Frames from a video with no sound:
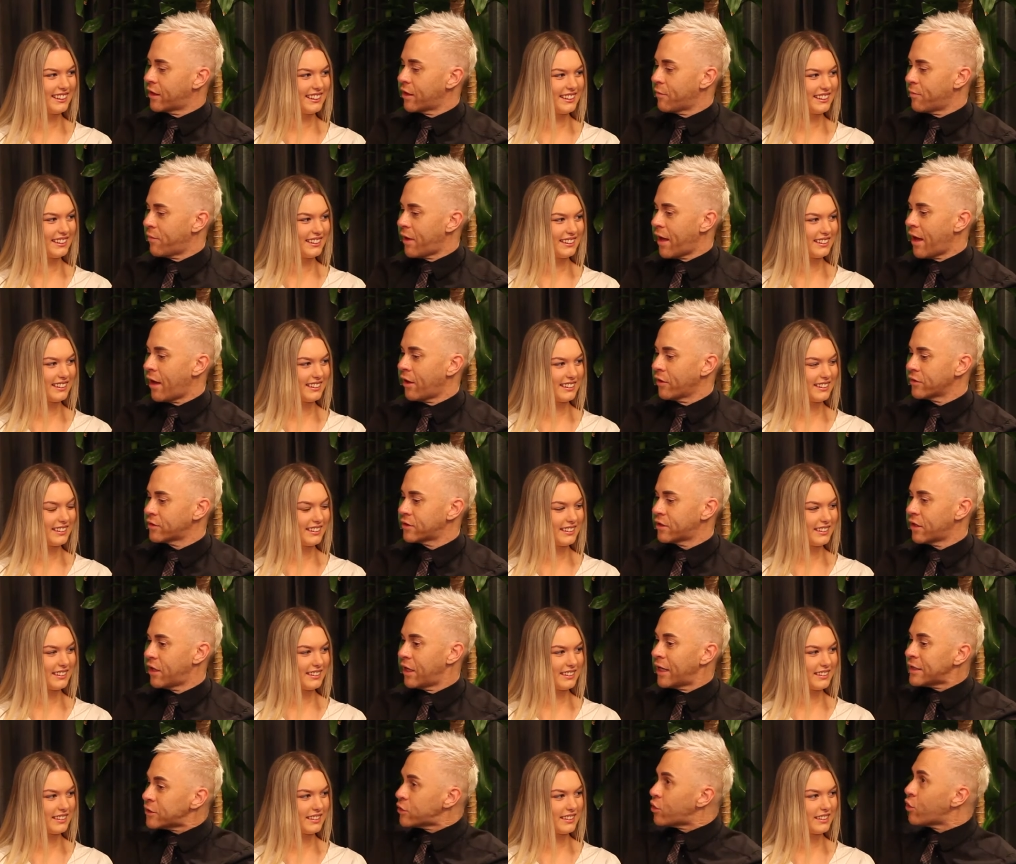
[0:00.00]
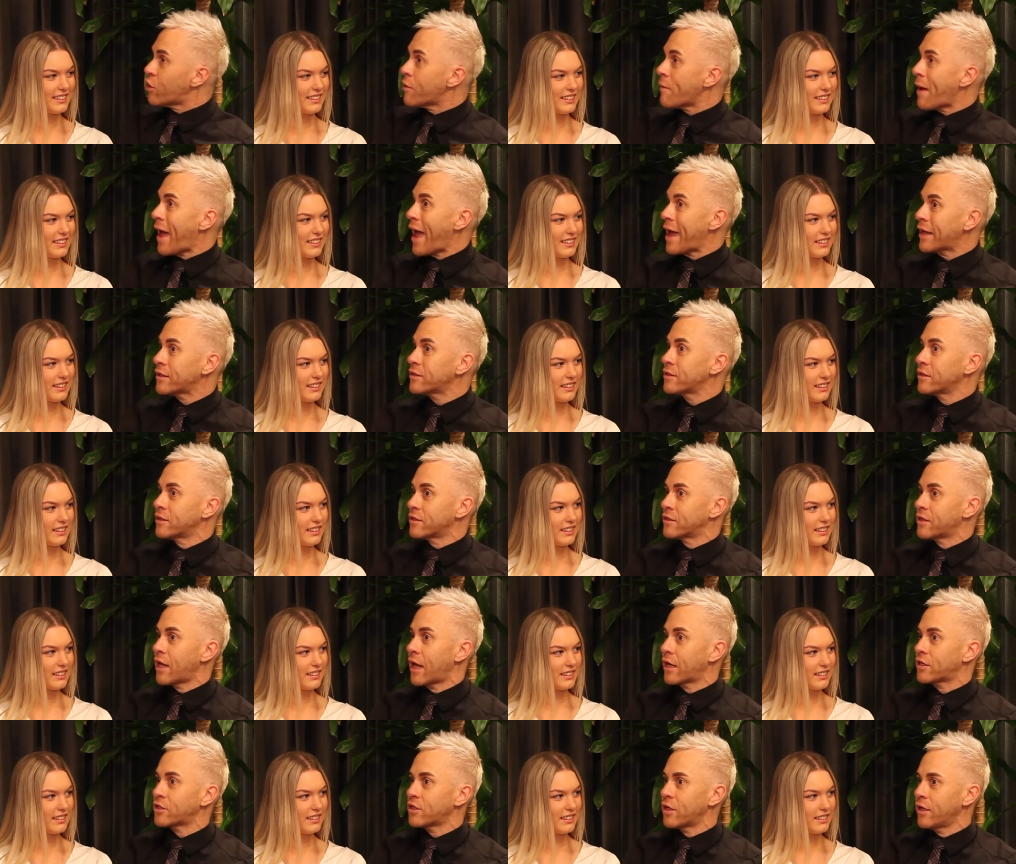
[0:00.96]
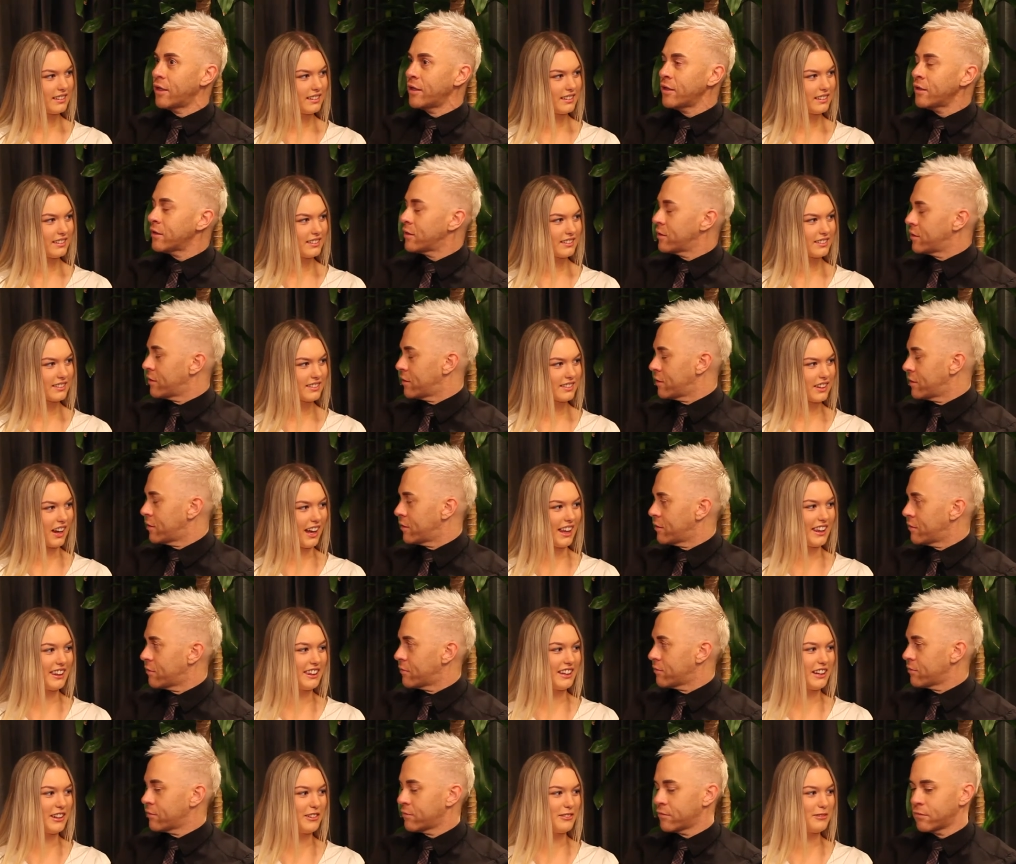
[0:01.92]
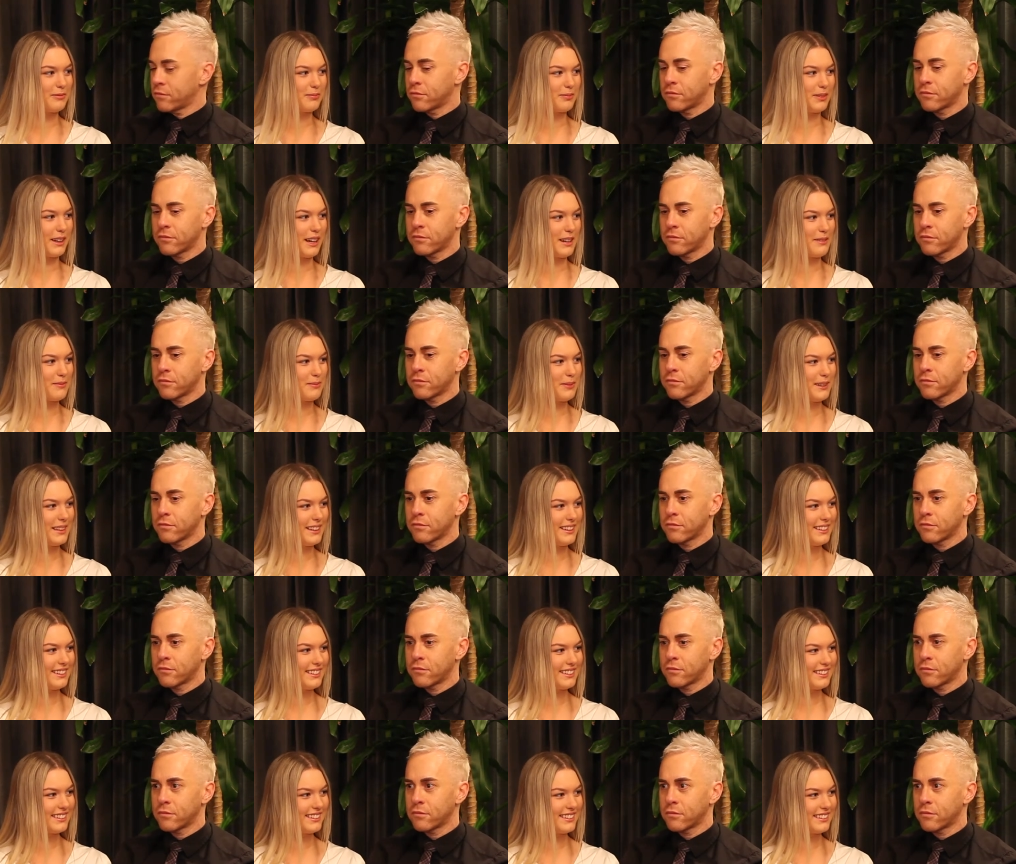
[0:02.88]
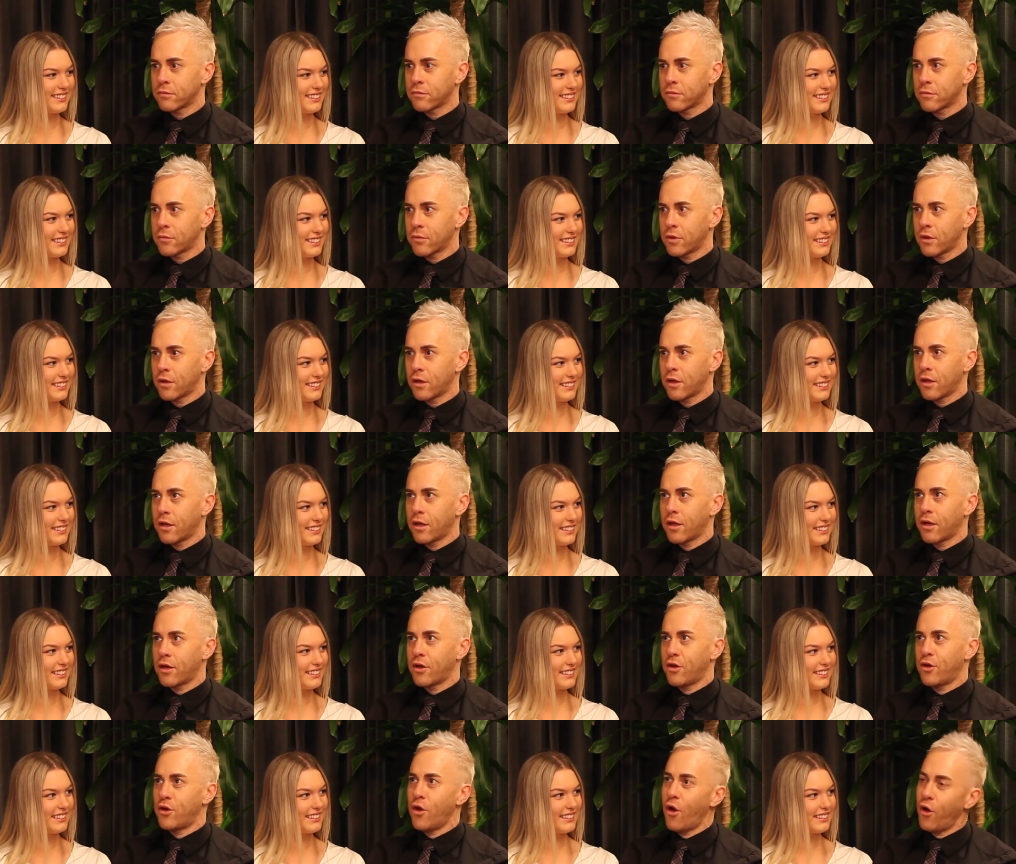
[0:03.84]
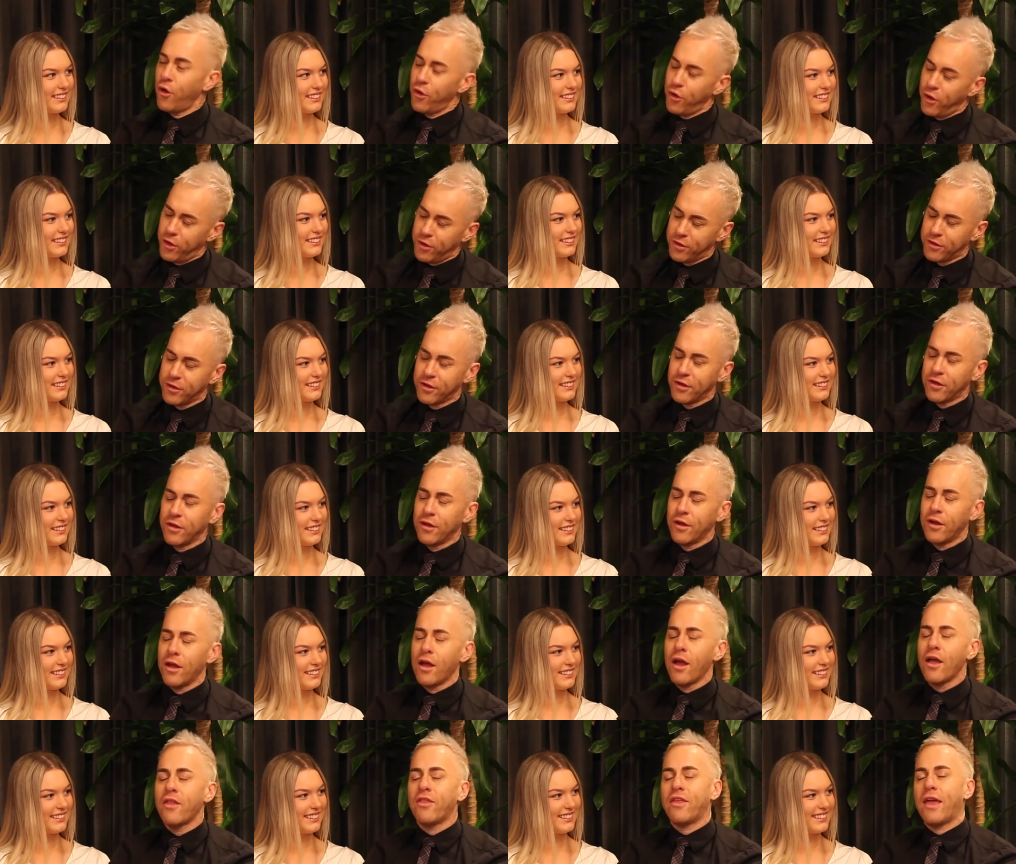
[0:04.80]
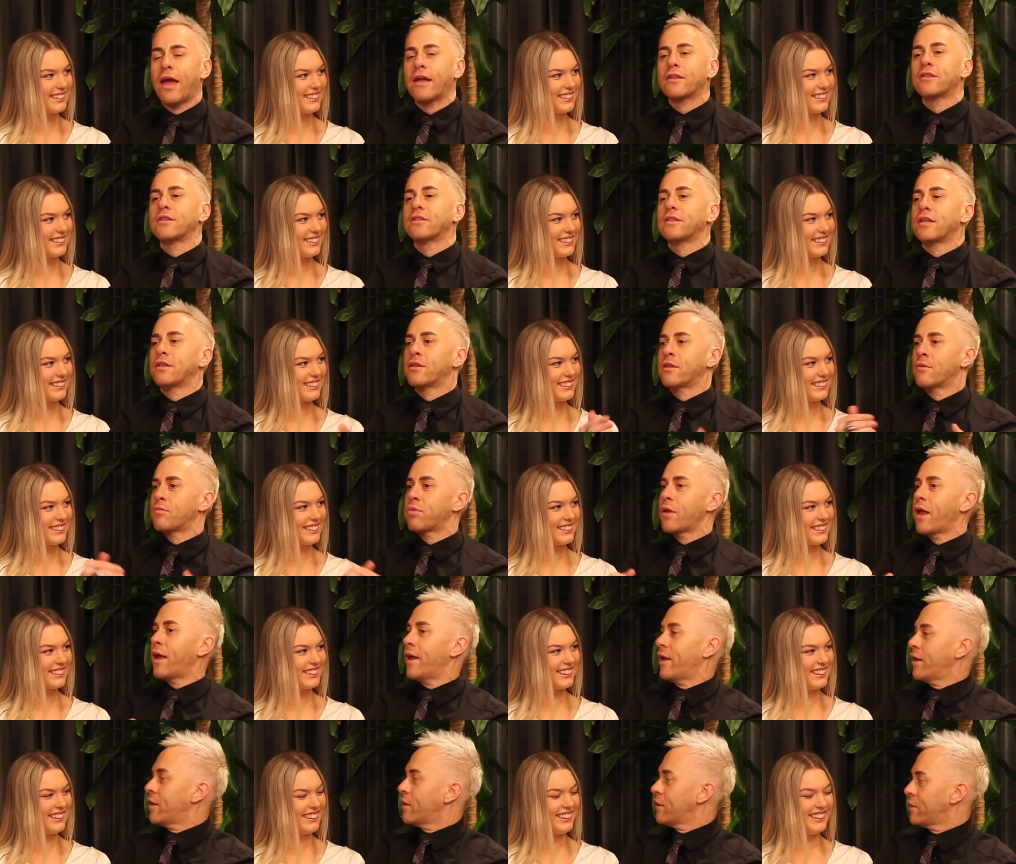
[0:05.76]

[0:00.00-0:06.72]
Speaker 1: about... Let's talk about actors, actually.
Speaker 2: I love Brad Pitt.
Speaker 1: No. The actors in the play.